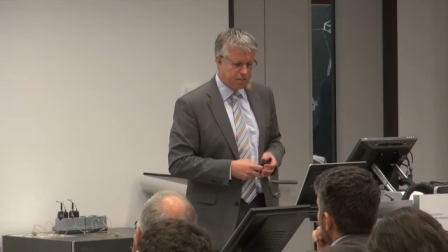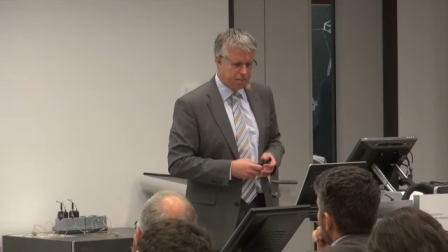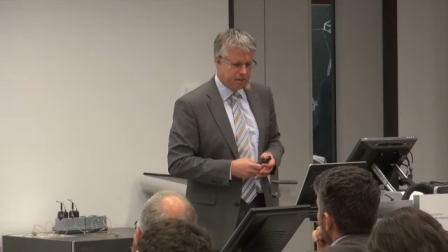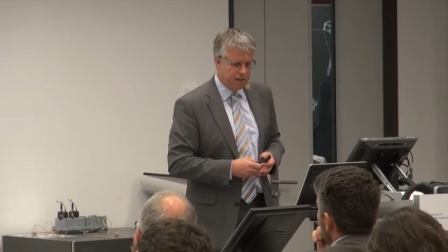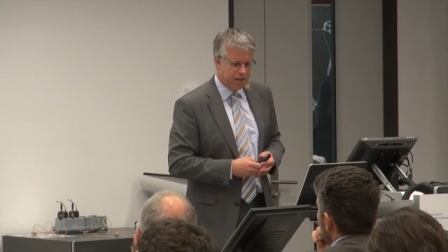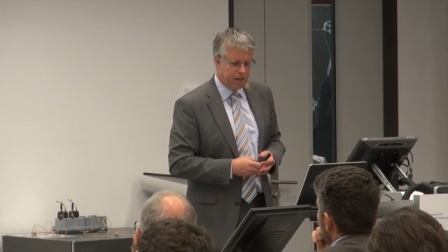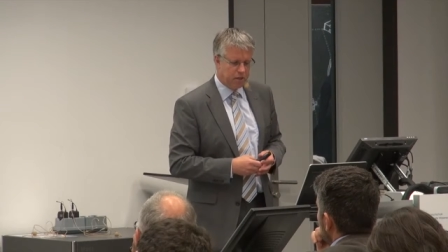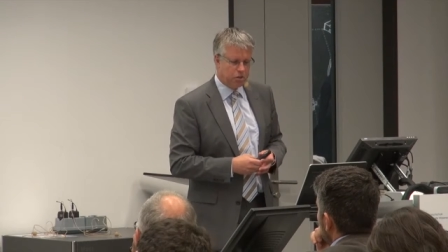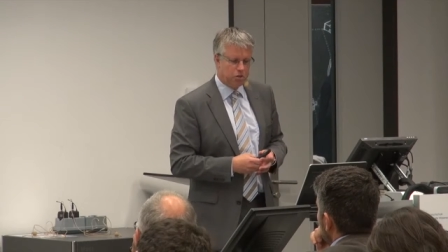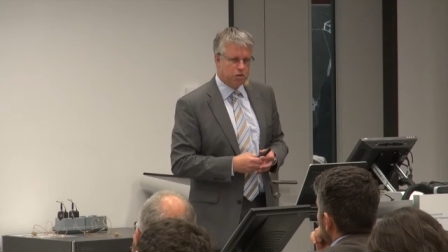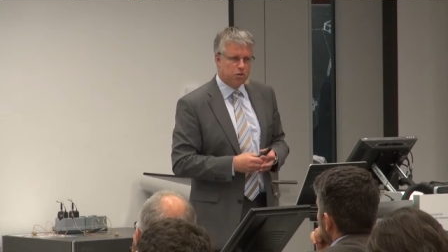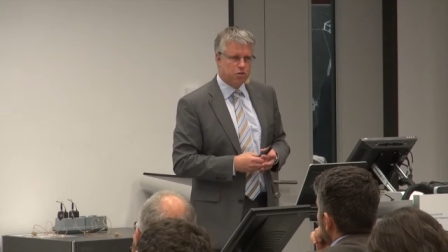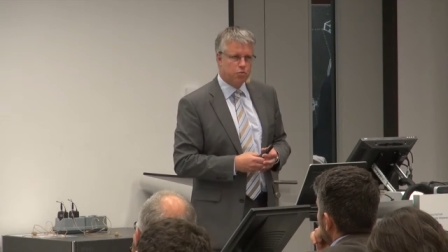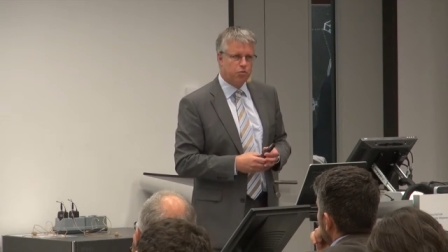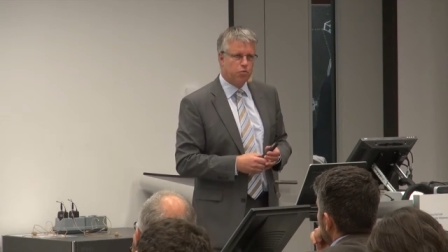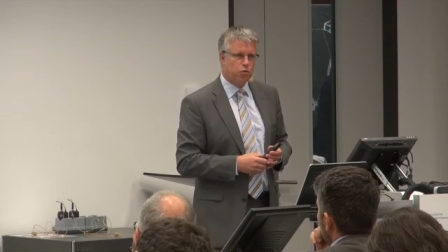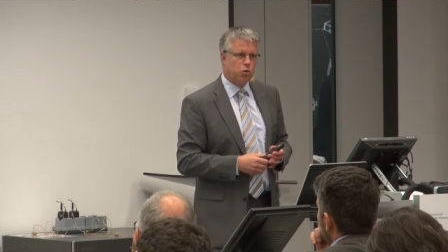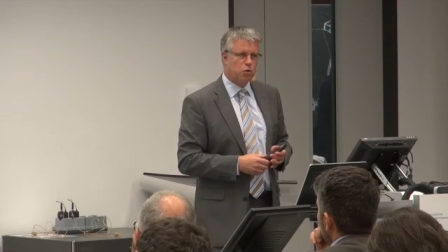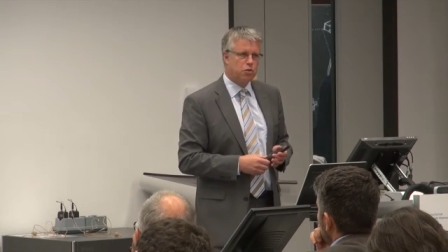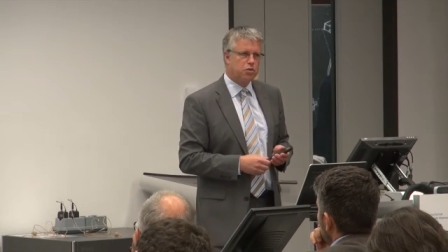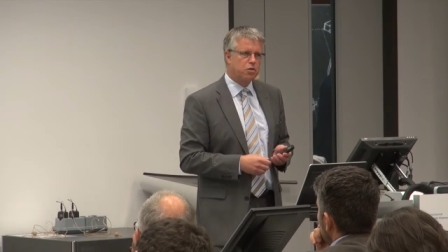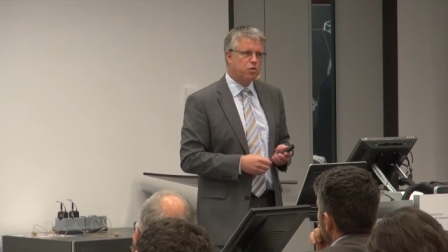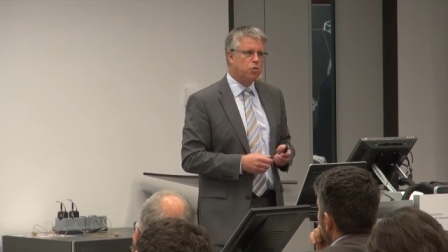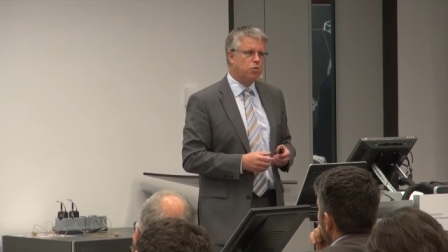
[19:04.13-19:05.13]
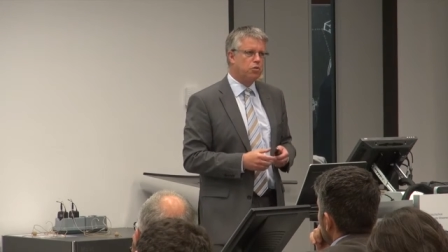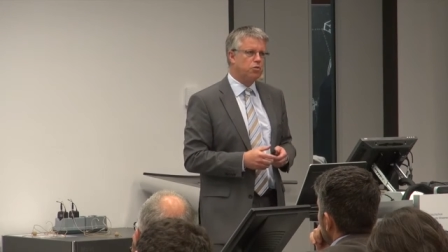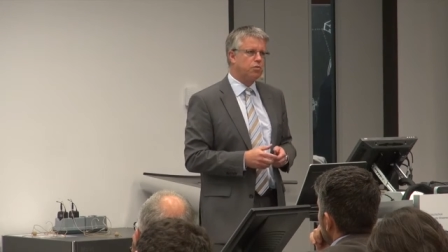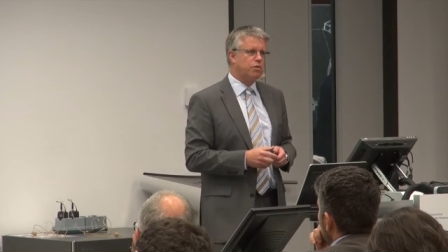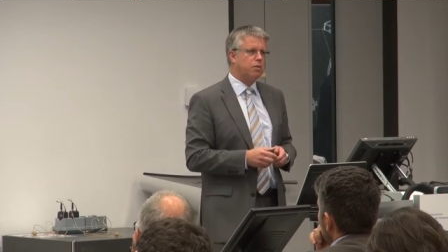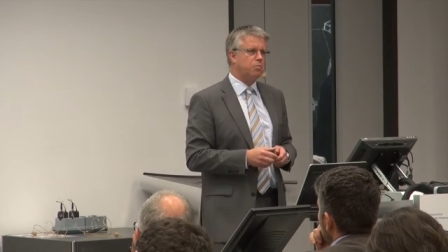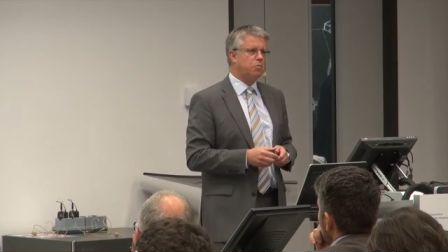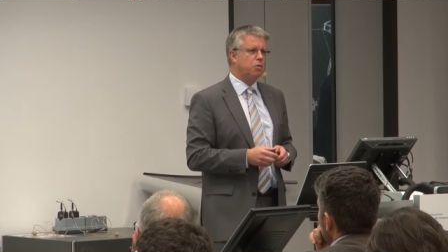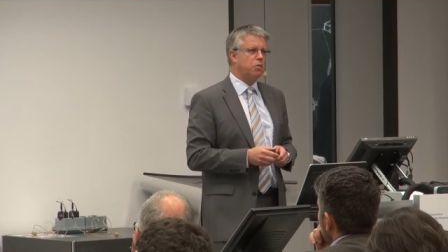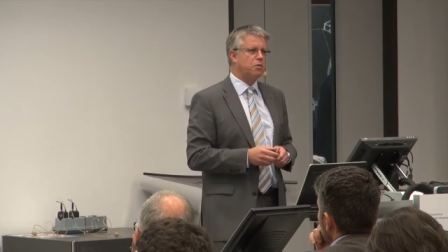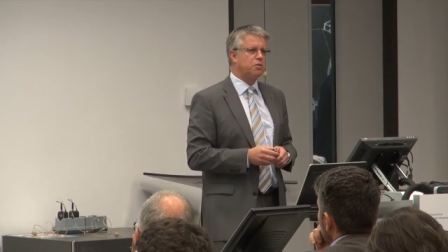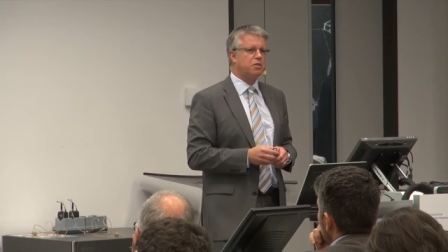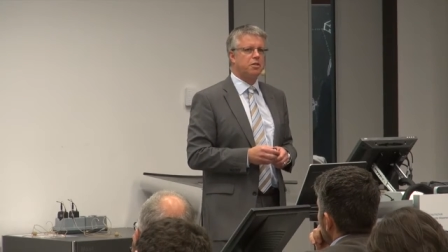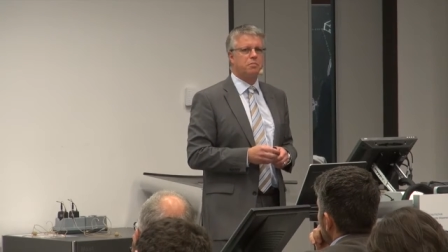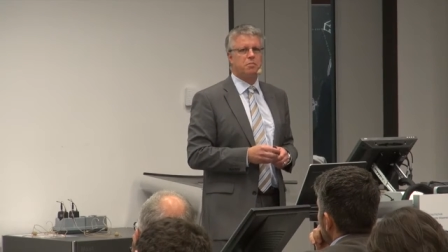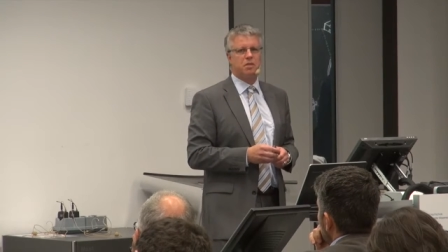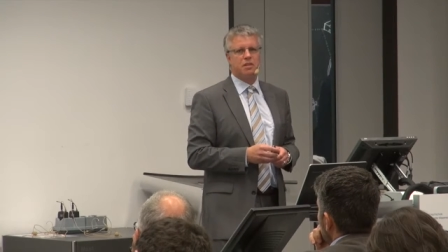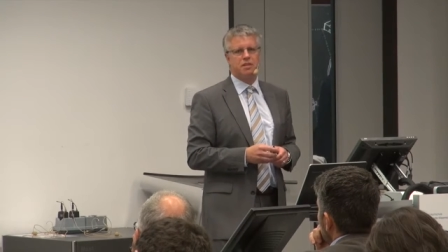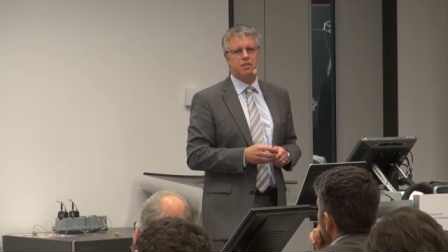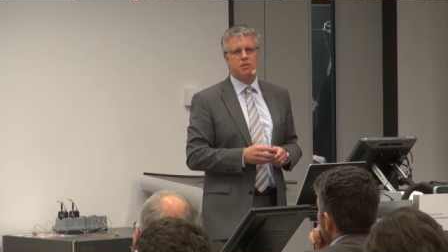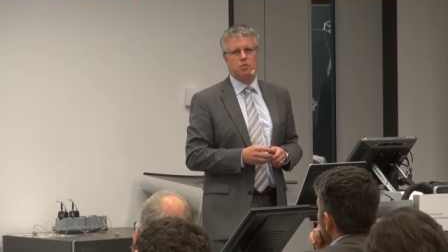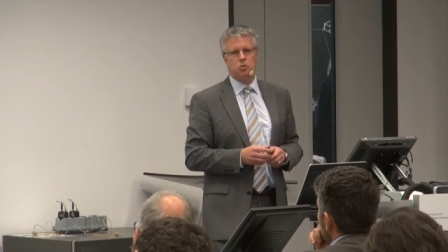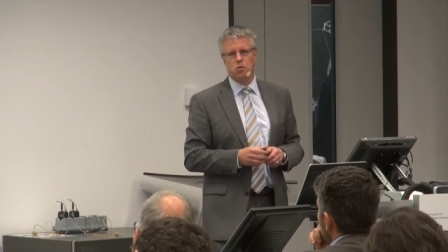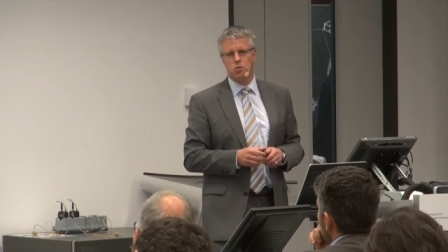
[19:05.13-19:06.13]
about what could we
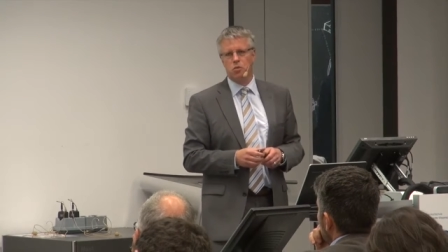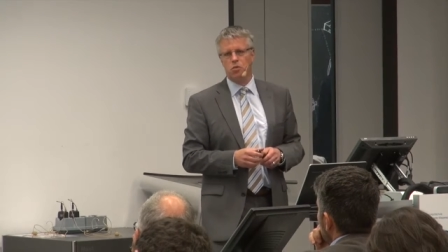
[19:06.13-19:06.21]
possibly do,